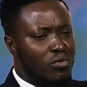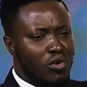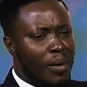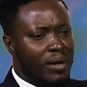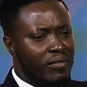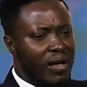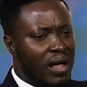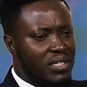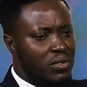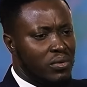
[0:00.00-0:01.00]
come out of her.
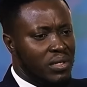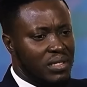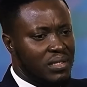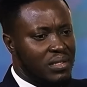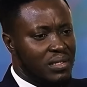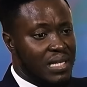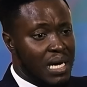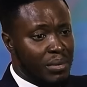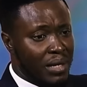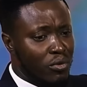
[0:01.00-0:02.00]
She couldn't eat. Terrible.
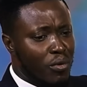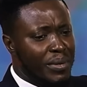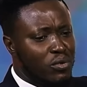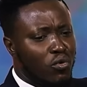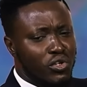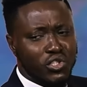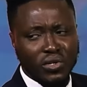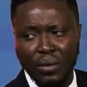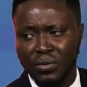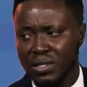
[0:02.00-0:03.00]
I don't know what medical condition that
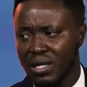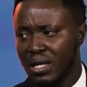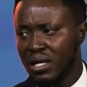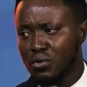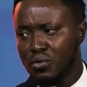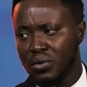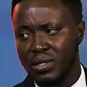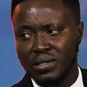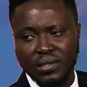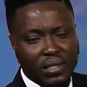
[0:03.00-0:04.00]
was. Couldn't eat.
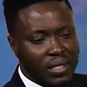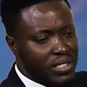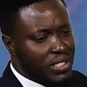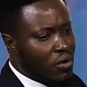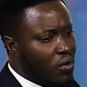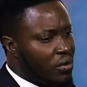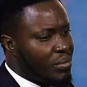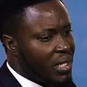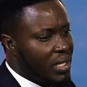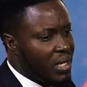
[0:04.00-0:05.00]
And she's called
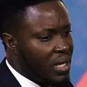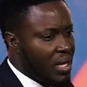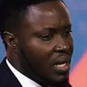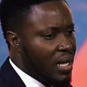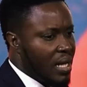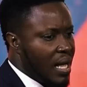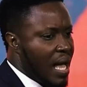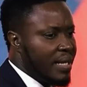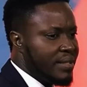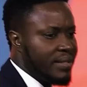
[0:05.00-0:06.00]
me, and